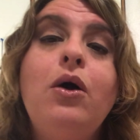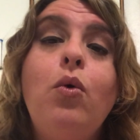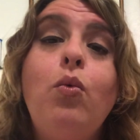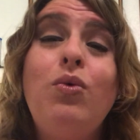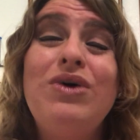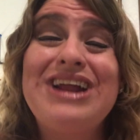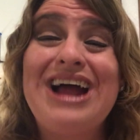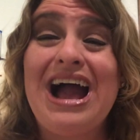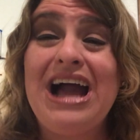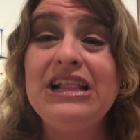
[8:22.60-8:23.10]

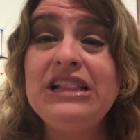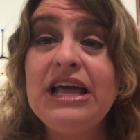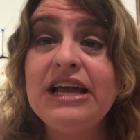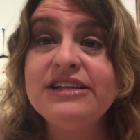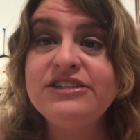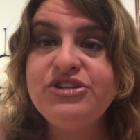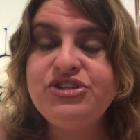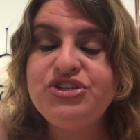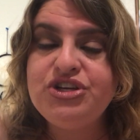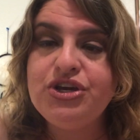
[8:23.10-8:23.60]
what I like
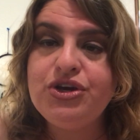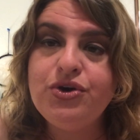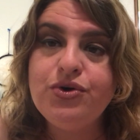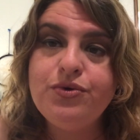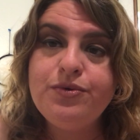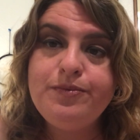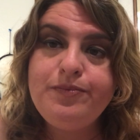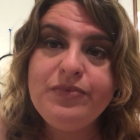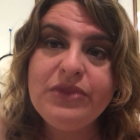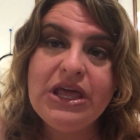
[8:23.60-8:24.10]
to
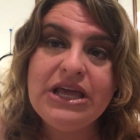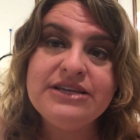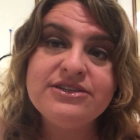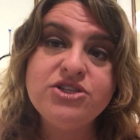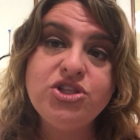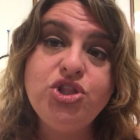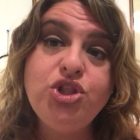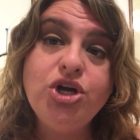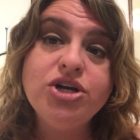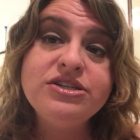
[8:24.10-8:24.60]
do is
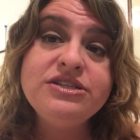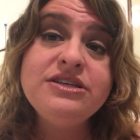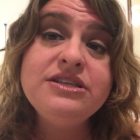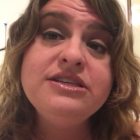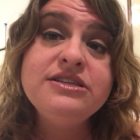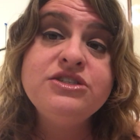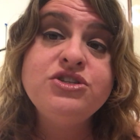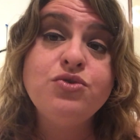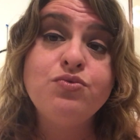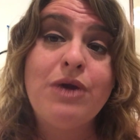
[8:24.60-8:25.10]
look to the
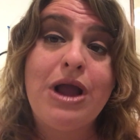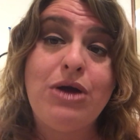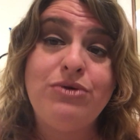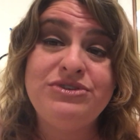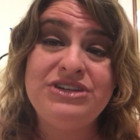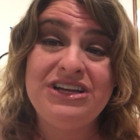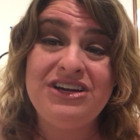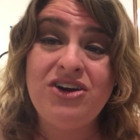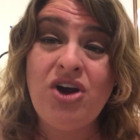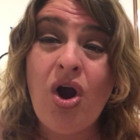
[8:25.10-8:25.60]

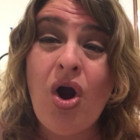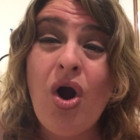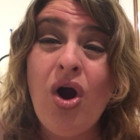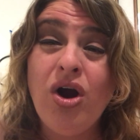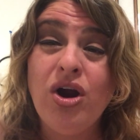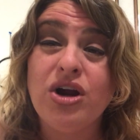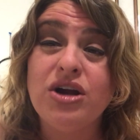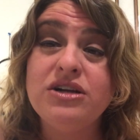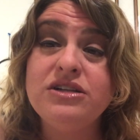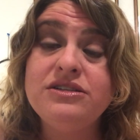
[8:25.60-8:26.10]
surrounding
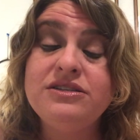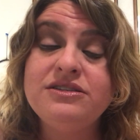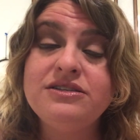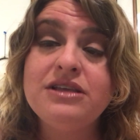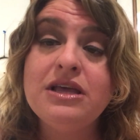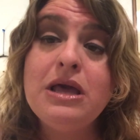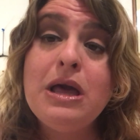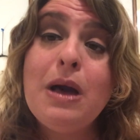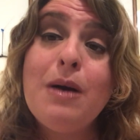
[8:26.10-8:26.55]
cards,